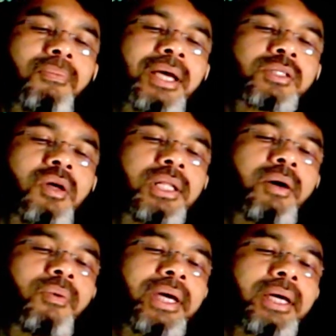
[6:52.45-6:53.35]
plus all
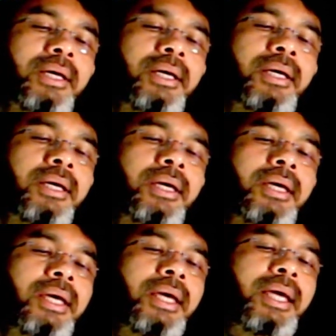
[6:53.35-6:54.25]
the way
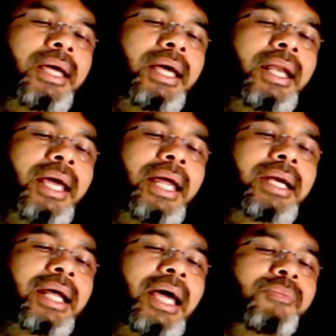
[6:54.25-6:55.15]

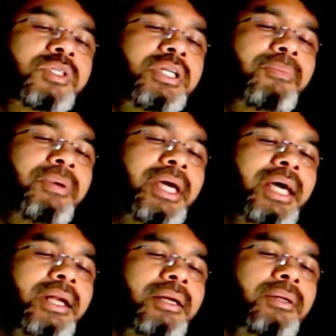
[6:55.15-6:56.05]
nn times
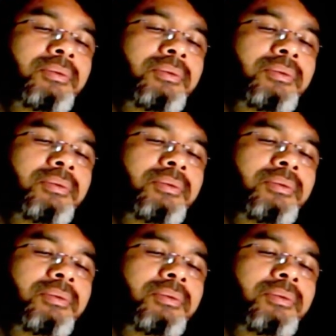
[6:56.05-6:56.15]
dpn